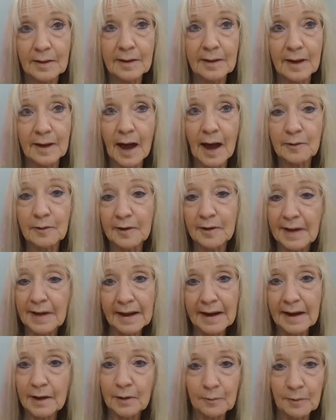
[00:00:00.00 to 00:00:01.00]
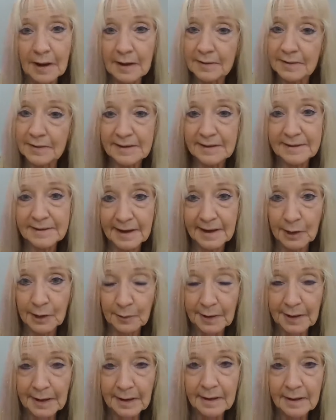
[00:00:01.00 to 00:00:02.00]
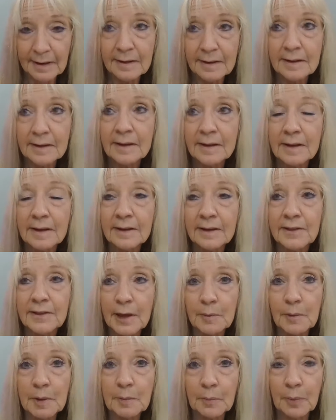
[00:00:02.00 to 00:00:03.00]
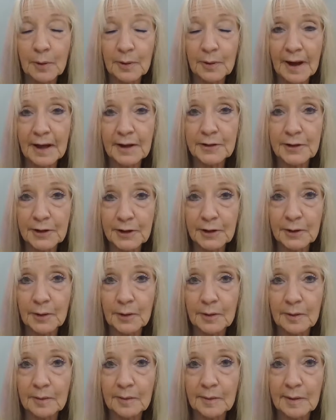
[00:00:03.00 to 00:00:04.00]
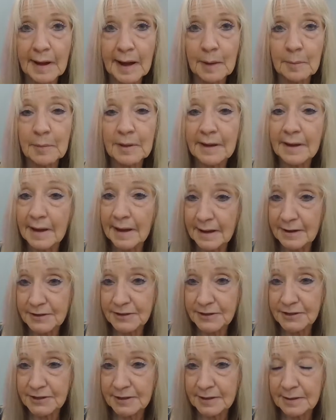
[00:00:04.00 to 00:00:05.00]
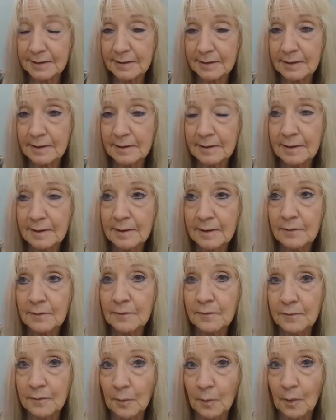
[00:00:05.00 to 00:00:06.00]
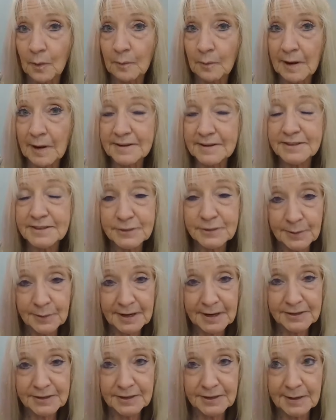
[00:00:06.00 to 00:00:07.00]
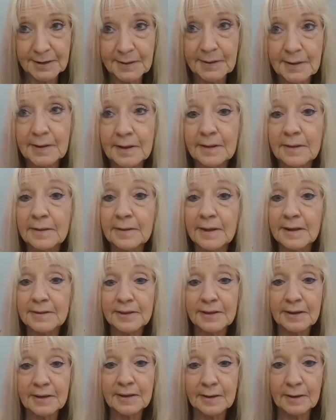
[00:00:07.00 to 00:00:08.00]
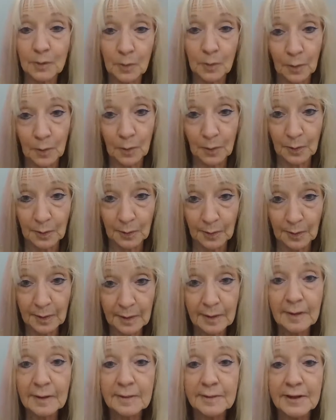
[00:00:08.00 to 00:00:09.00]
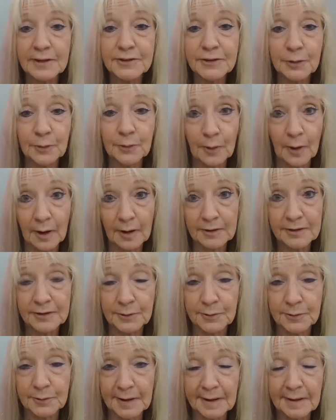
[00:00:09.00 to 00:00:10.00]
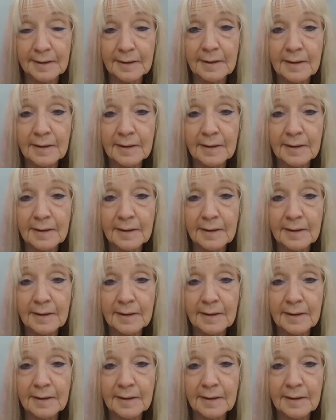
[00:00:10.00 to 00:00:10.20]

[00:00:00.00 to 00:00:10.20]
congregating around this area, they would put on their application for registration this corner, this cross street.